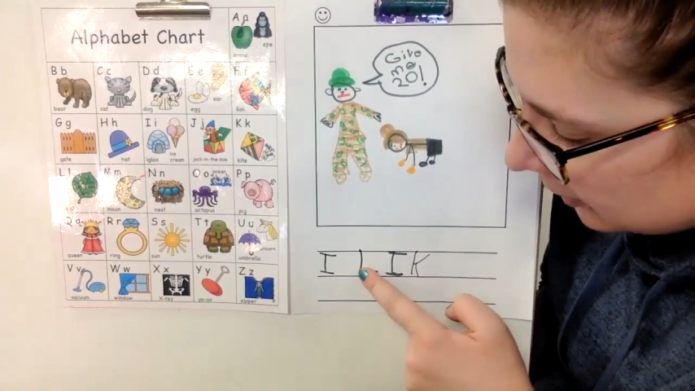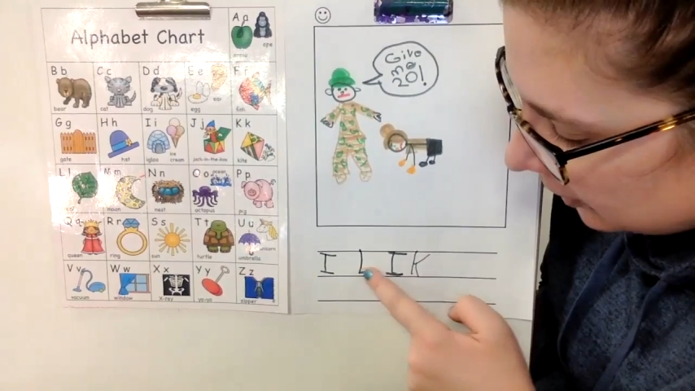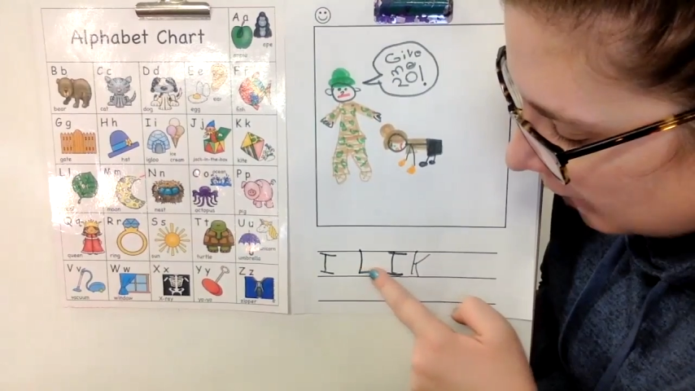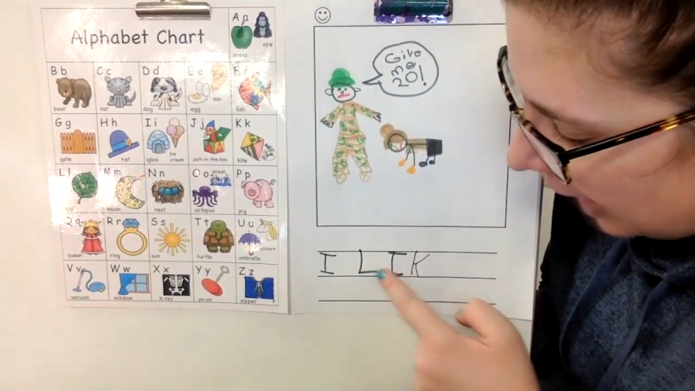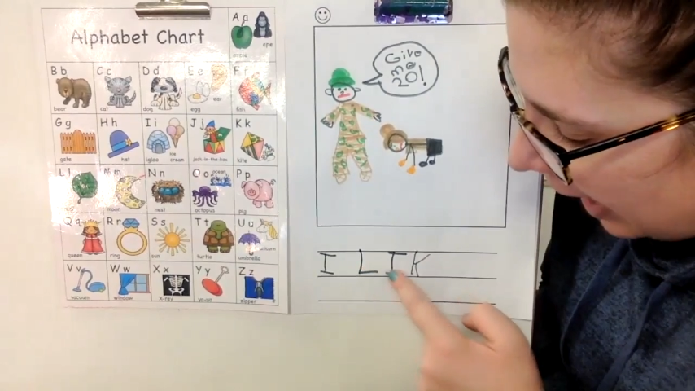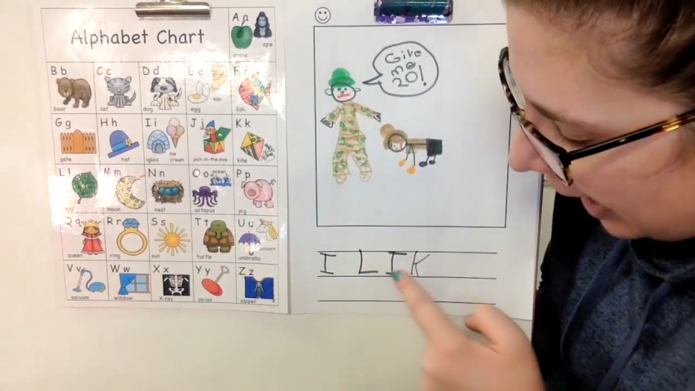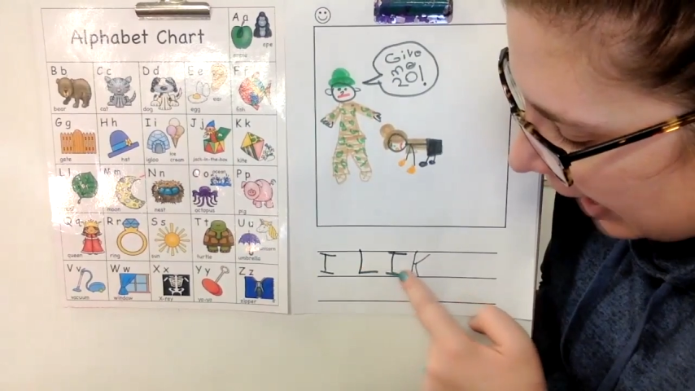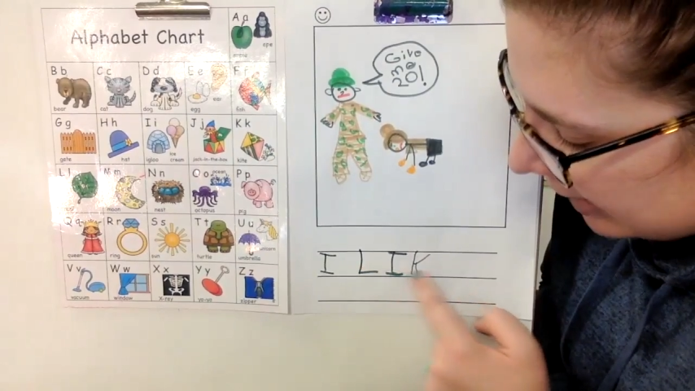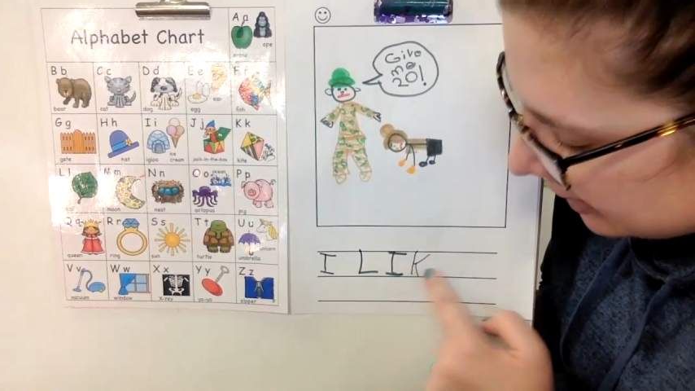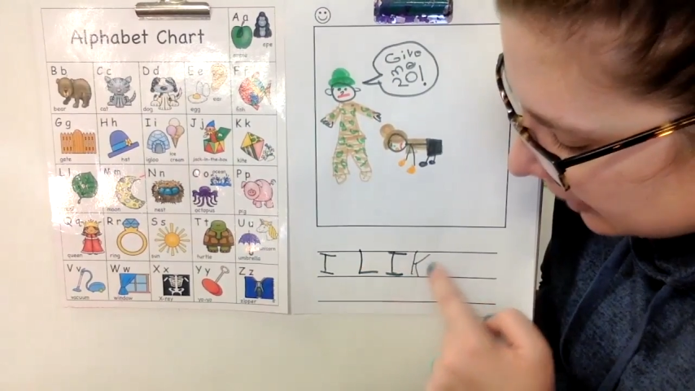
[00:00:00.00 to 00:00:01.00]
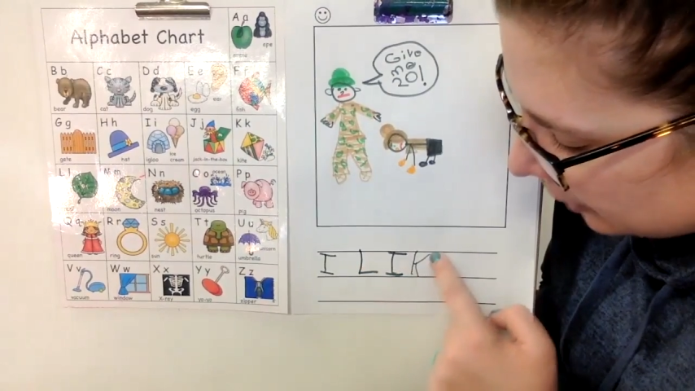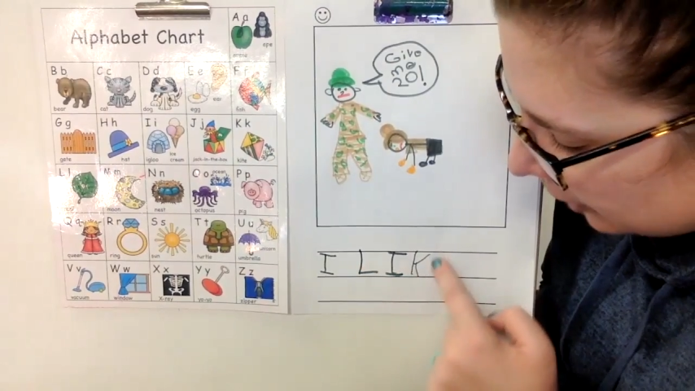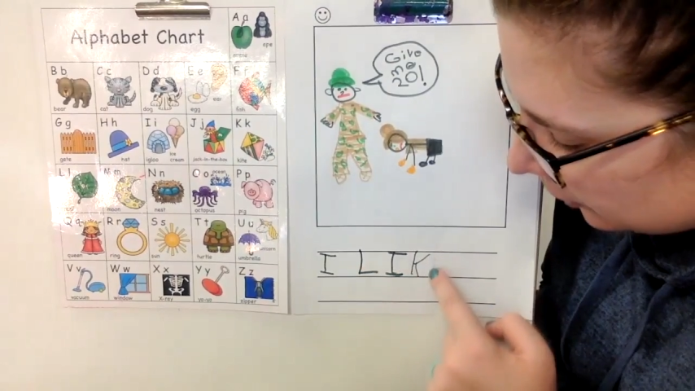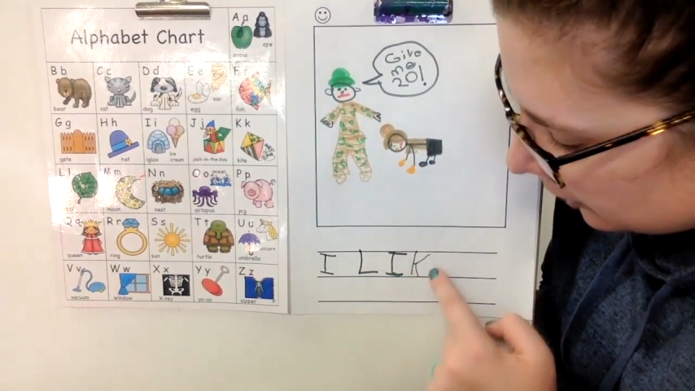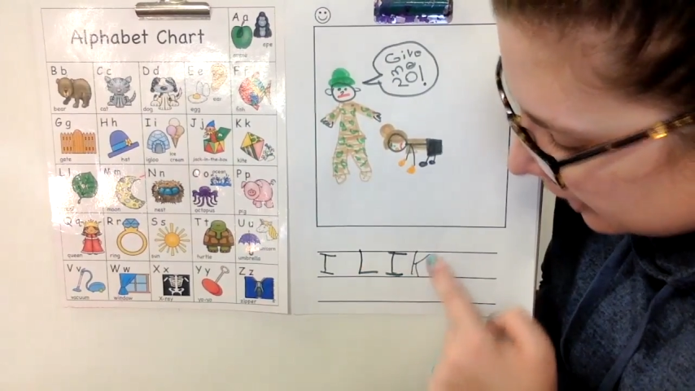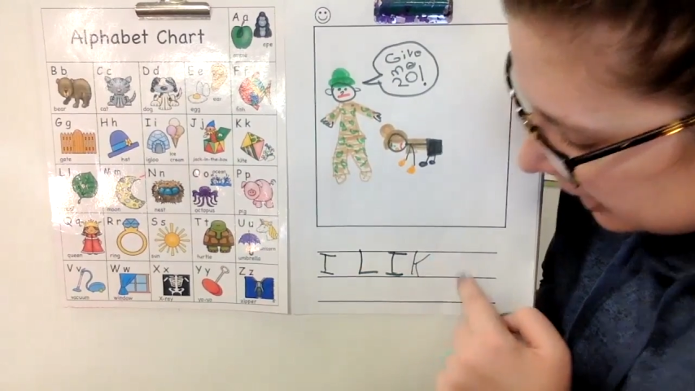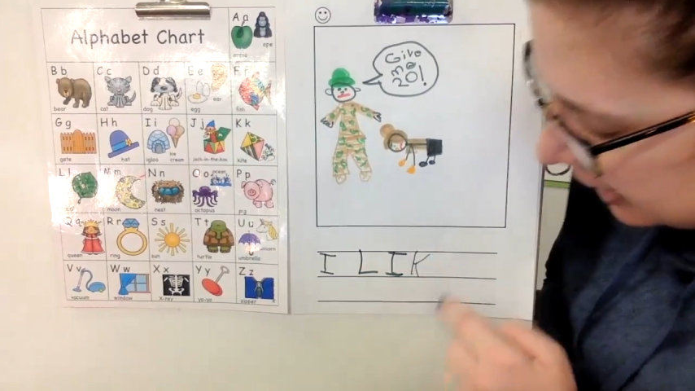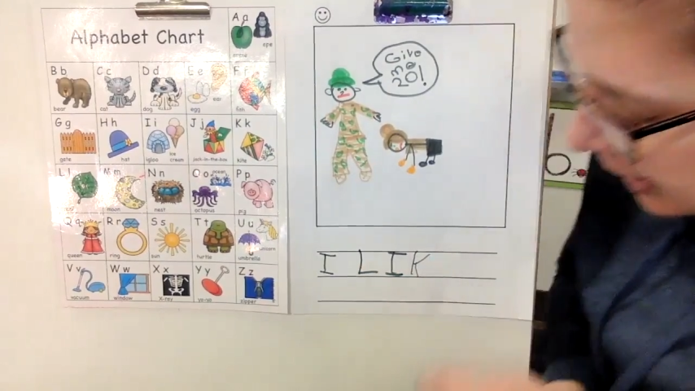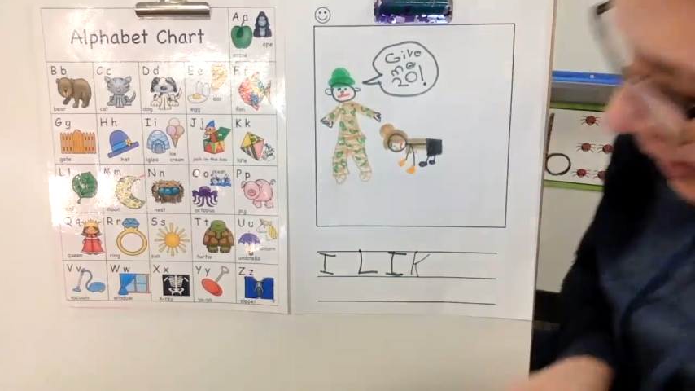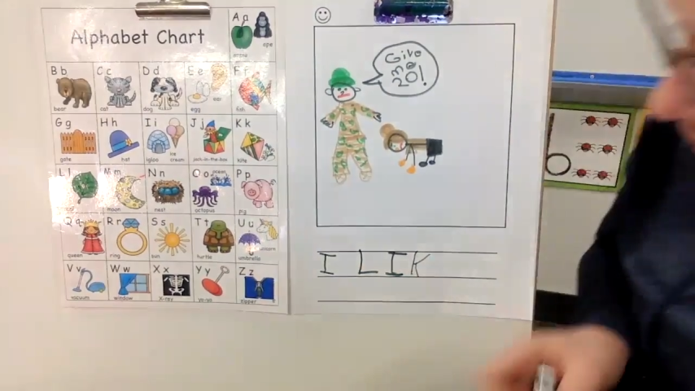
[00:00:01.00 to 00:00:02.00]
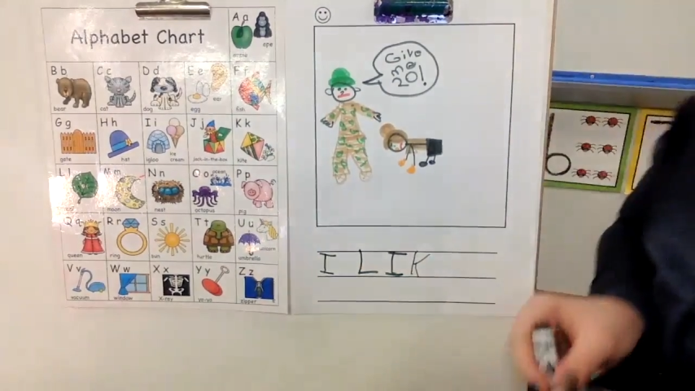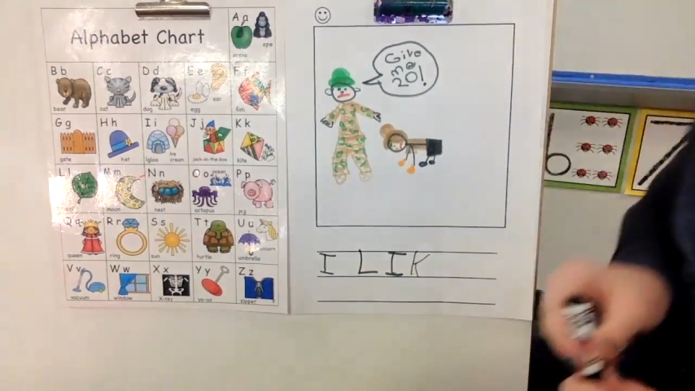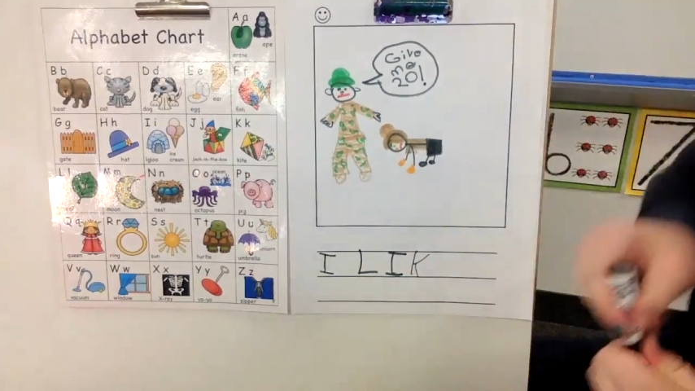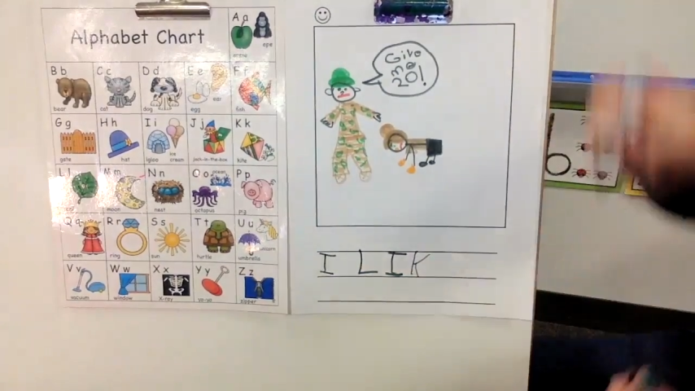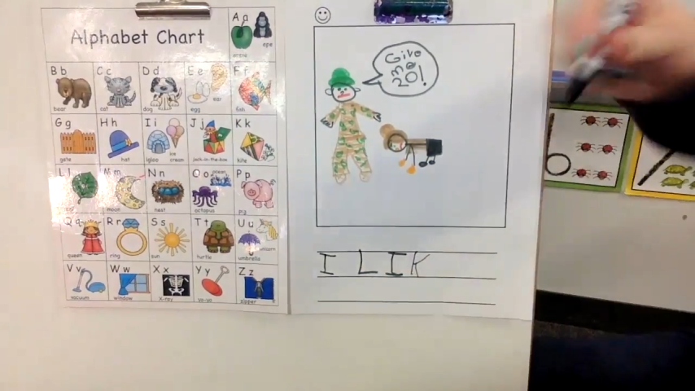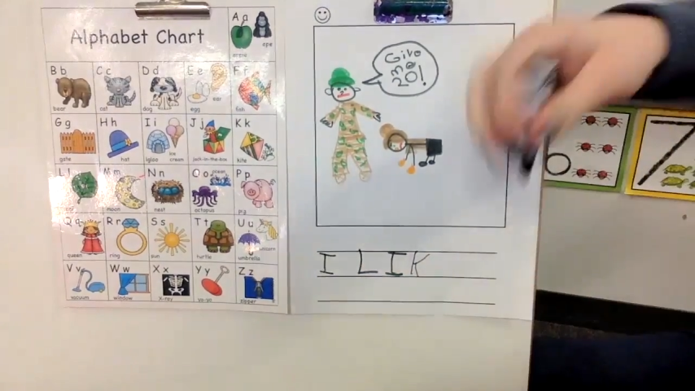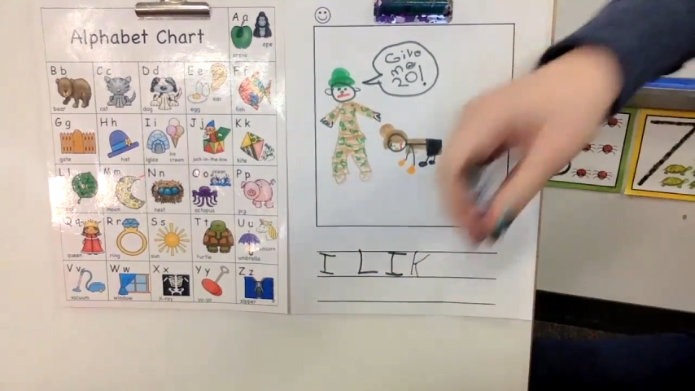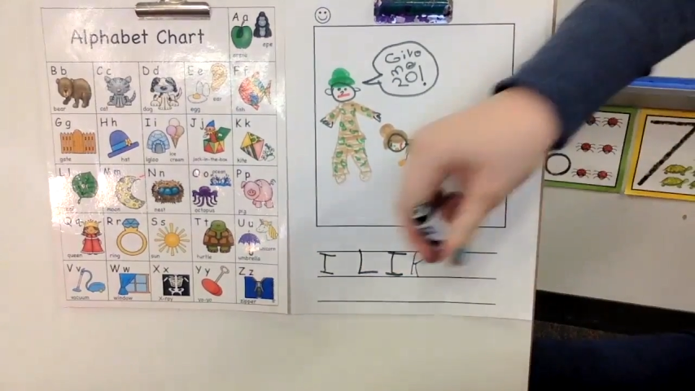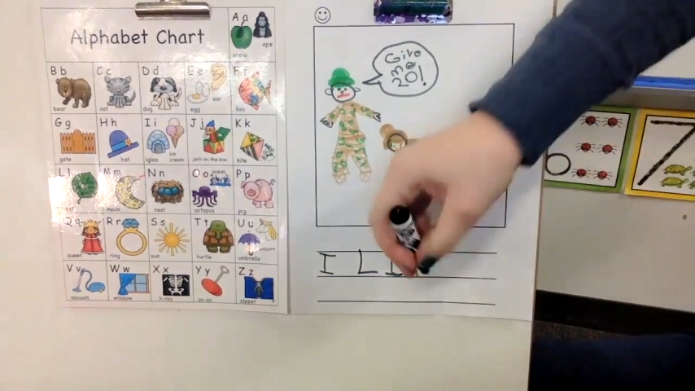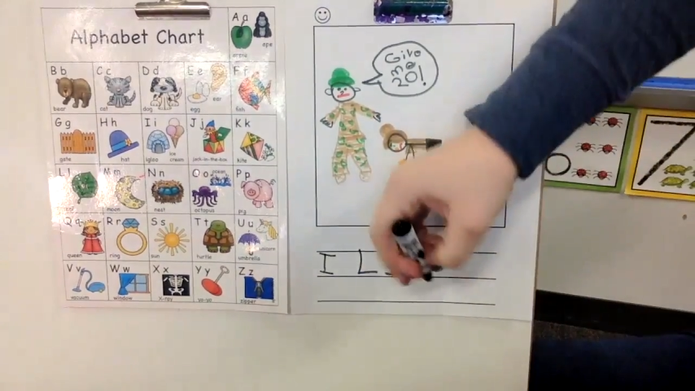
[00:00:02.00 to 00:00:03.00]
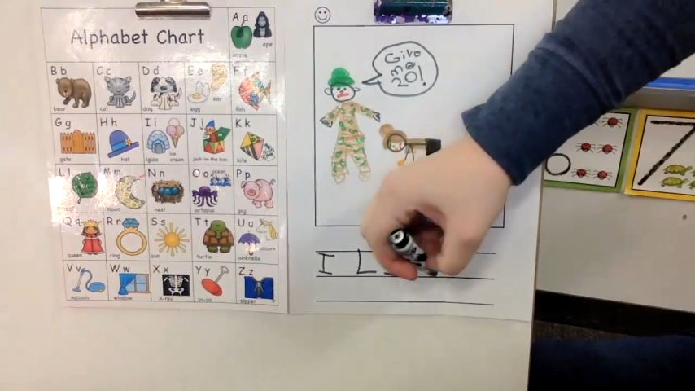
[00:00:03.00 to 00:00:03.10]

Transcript: No face is visible, so there are no lips to read.